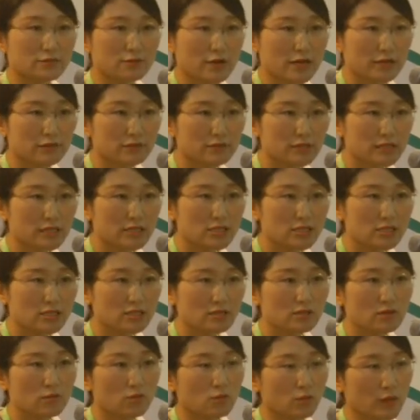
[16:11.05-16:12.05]

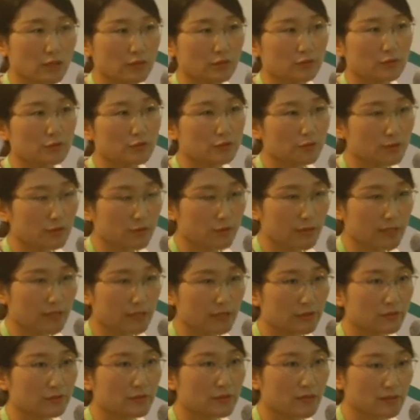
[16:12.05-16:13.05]
Regulation
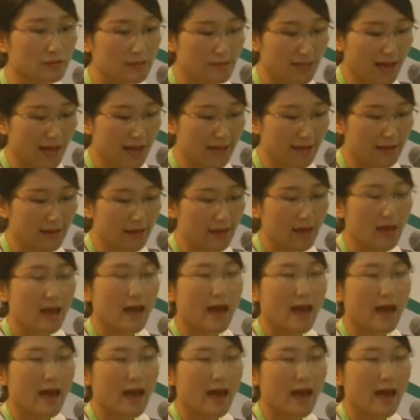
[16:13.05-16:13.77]
1223/2009